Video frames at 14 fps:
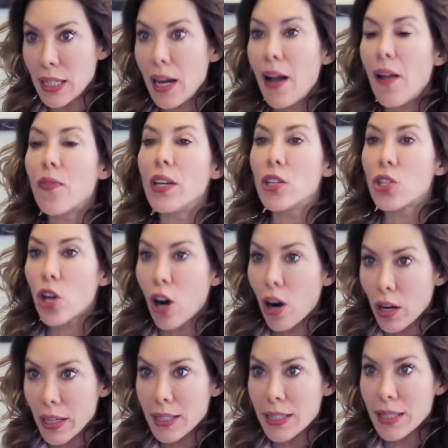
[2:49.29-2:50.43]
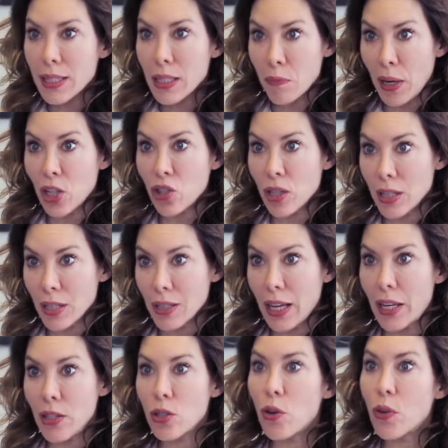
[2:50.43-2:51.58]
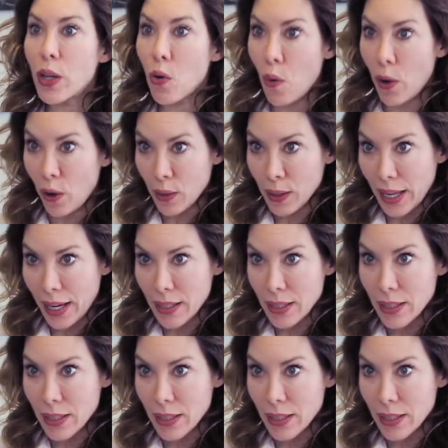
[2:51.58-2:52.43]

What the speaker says: that targets the sebaceous gland or the oil gland.